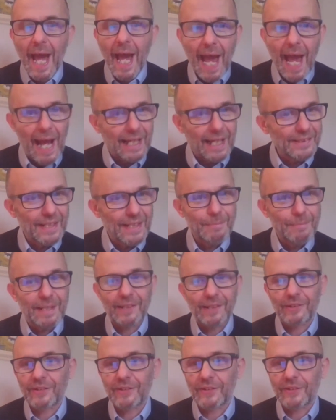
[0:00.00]

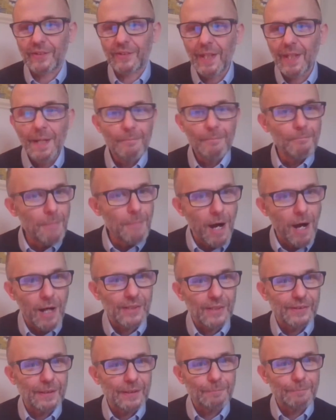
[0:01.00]
academics,
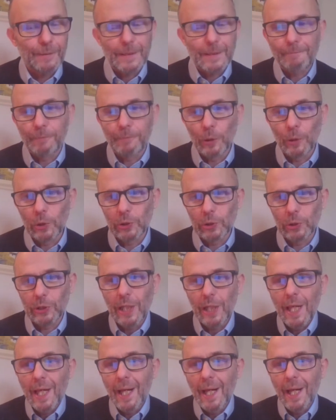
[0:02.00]
marketing people,
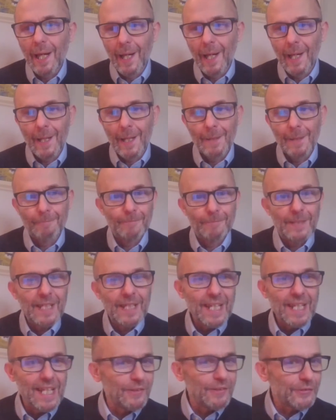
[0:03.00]

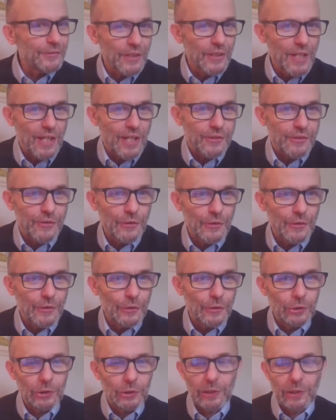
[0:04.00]

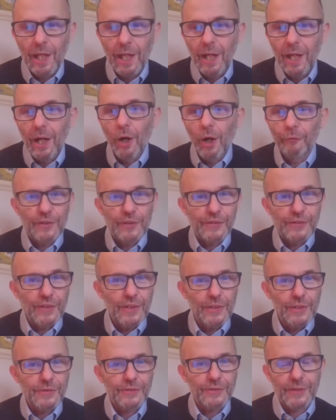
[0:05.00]
international
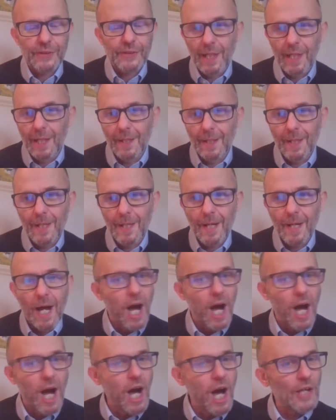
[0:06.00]
officers.
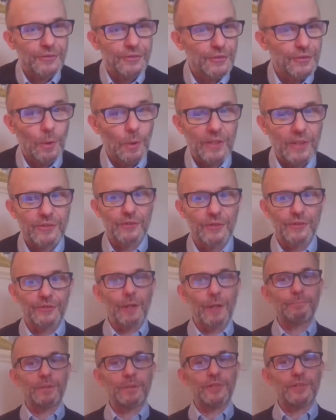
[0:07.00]
Ask the questions.
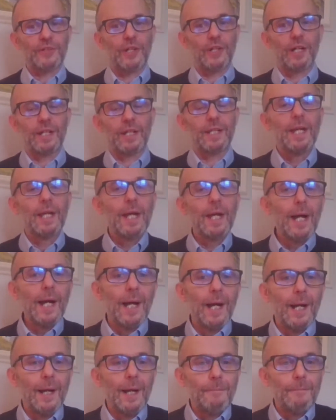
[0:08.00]
Don't be shy.
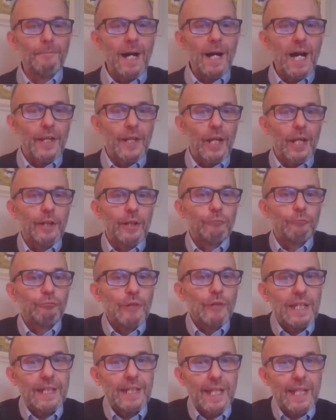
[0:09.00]
And I
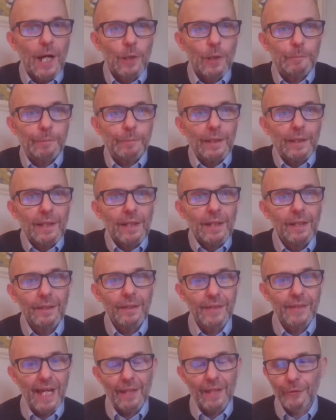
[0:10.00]
really hope
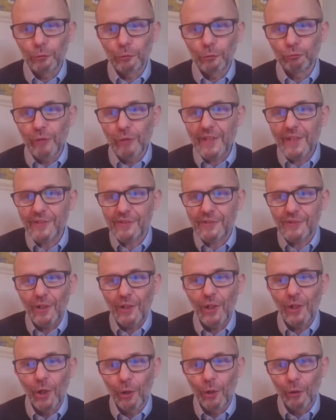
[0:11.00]
that the rest
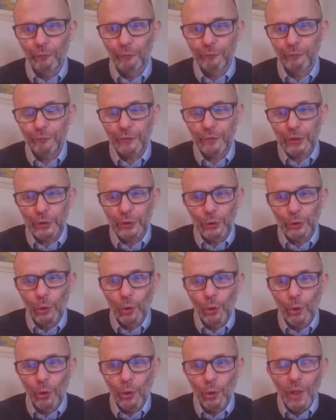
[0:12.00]
of
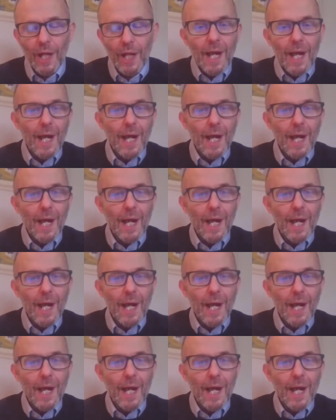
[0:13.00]
your